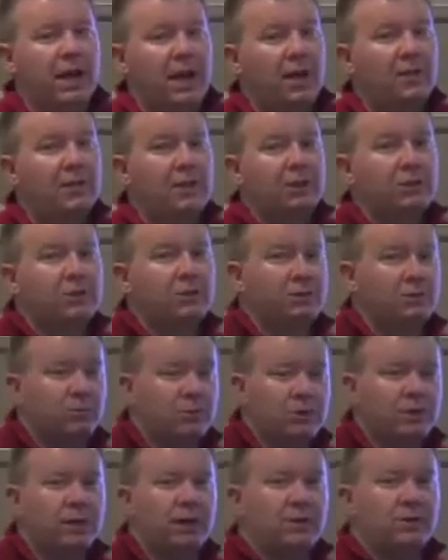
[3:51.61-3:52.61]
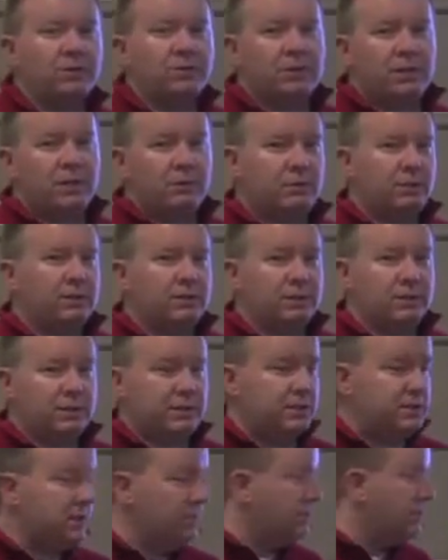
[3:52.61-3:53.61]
and then you can really understand what the system